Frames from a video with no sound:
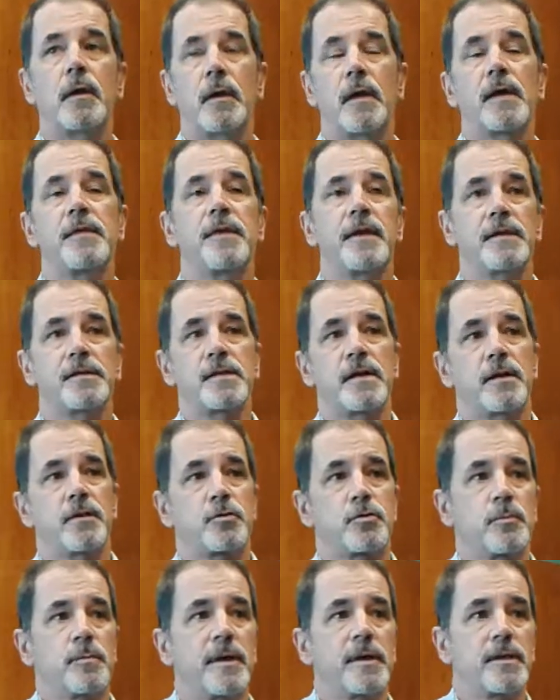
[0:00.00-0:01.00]
I think it's had a
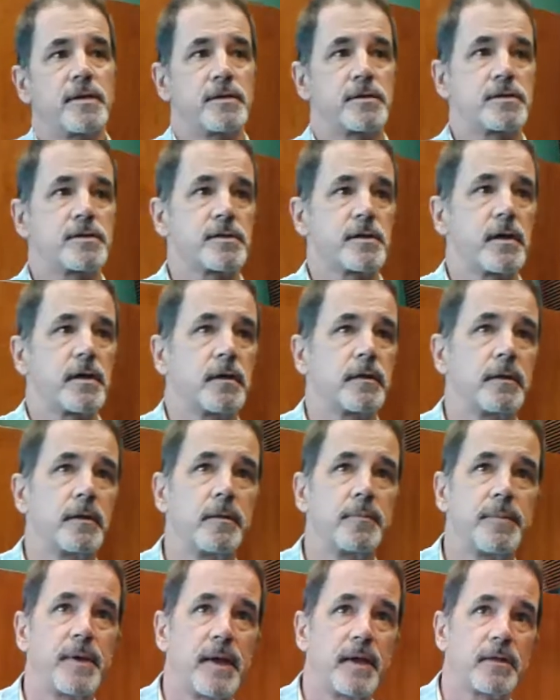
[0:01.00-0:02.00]
tremendous
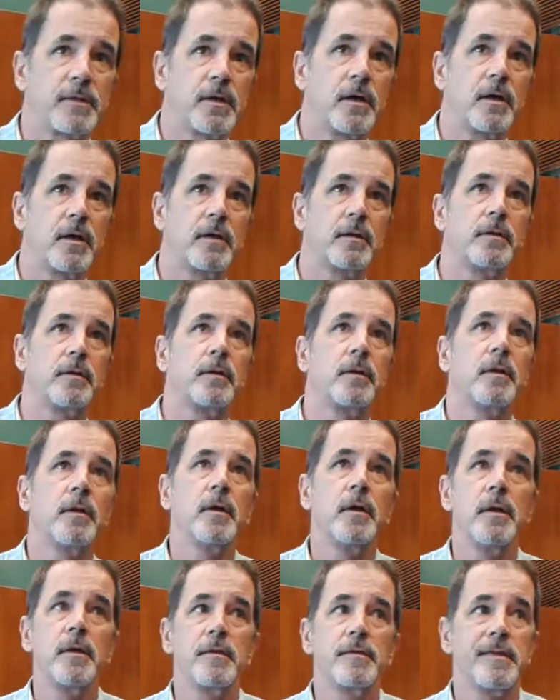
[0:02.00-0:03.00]
impact on
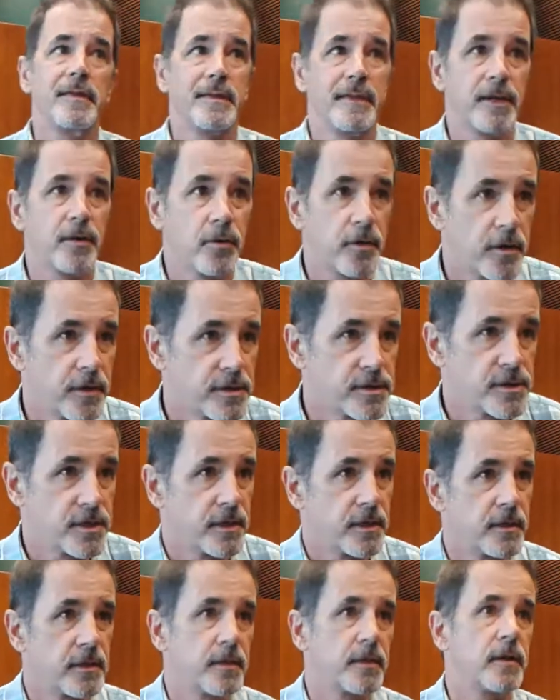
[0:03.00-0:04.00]
the literary
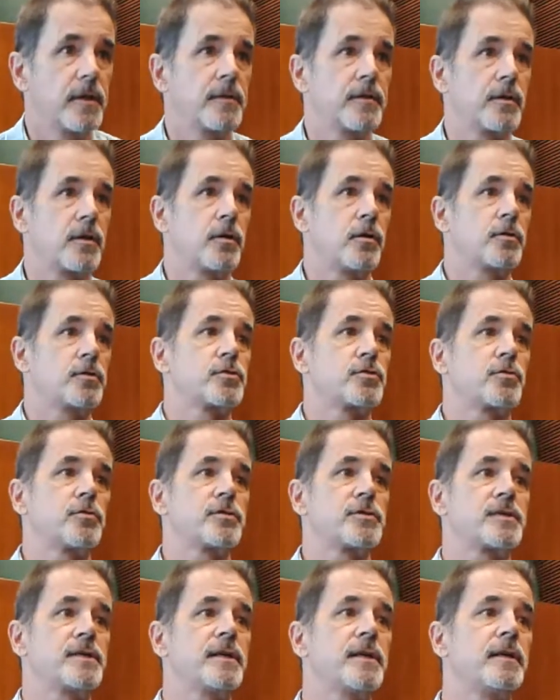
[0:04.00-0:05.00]
scene, the cultural
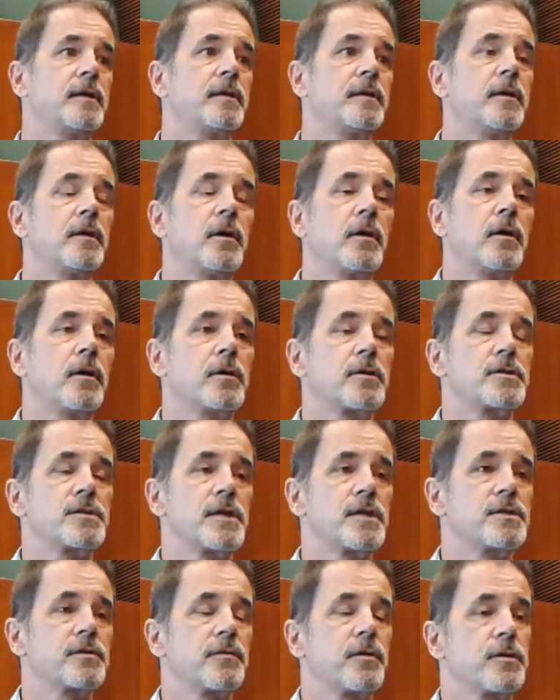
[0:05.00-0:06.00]
scene, our
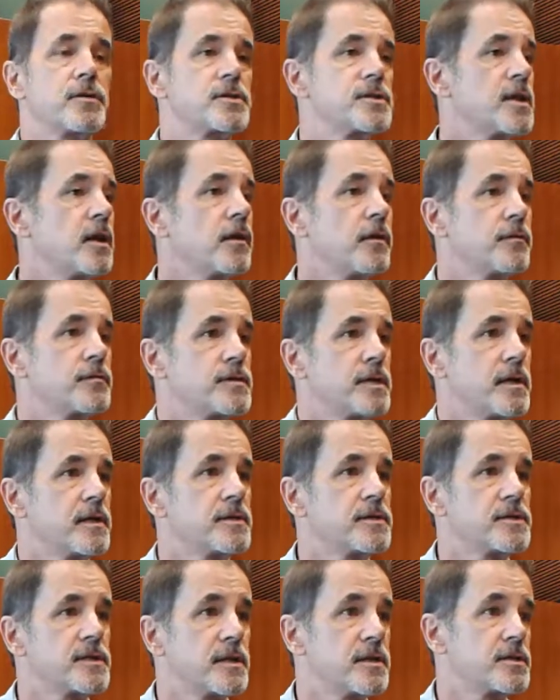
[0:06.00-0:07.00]
sense of ourselves
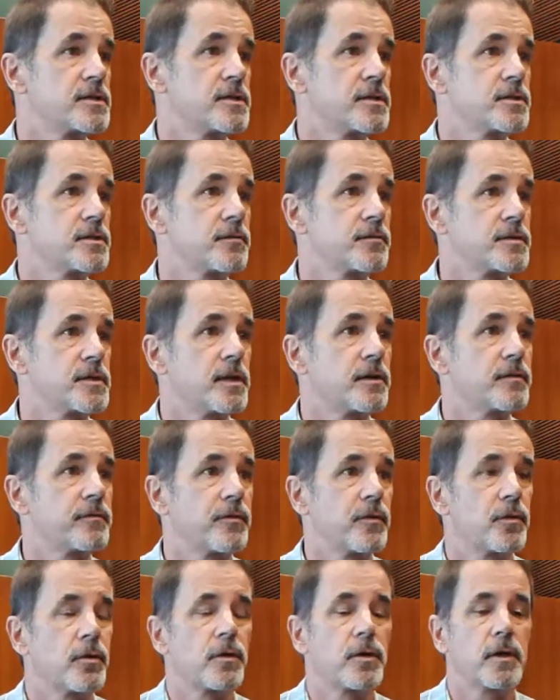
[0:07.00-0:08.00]
as citizens of South
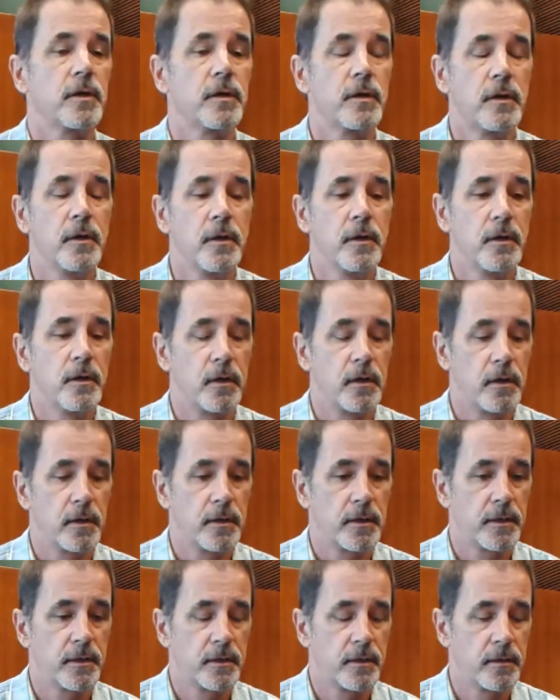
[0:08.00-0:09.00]
Florida
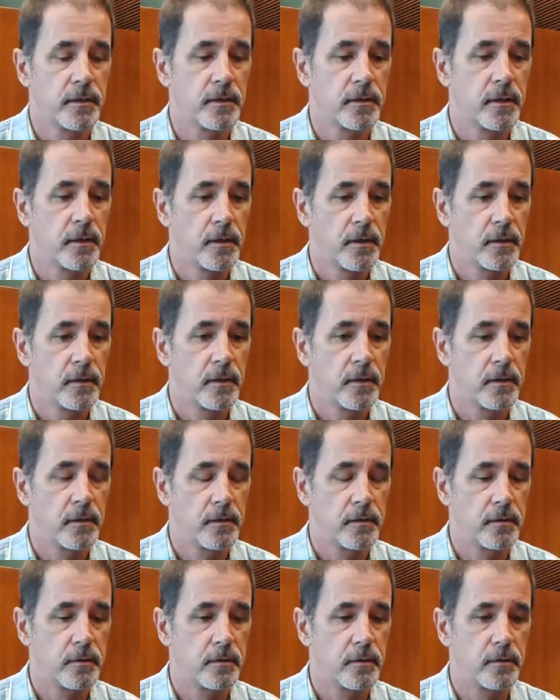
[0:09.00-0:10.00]
in
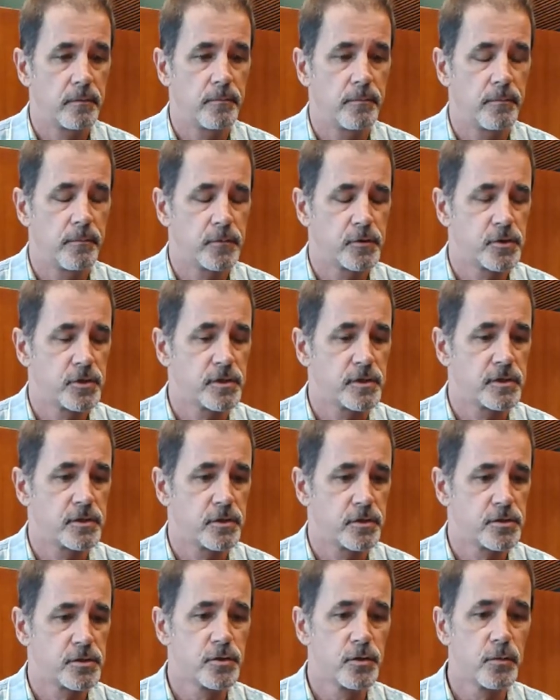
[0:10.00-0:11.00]

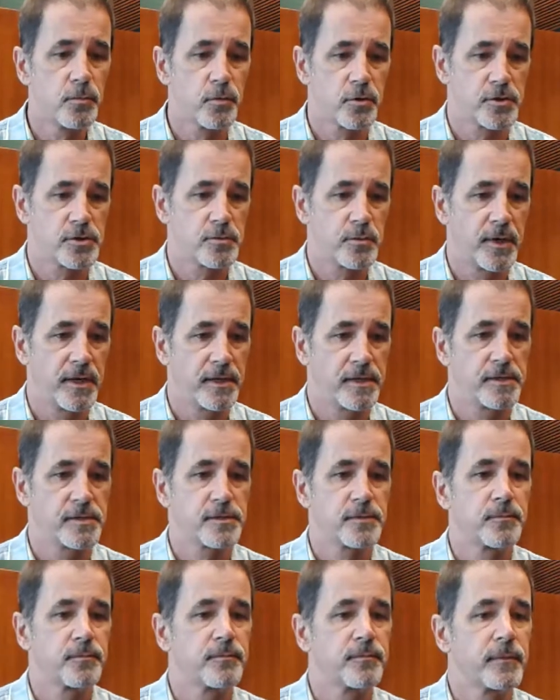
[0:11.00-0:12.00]
just numerous
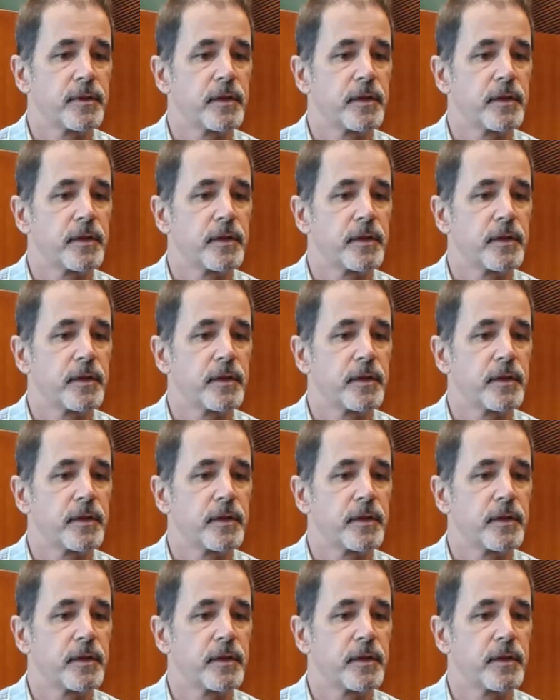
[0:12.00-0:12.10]
ways.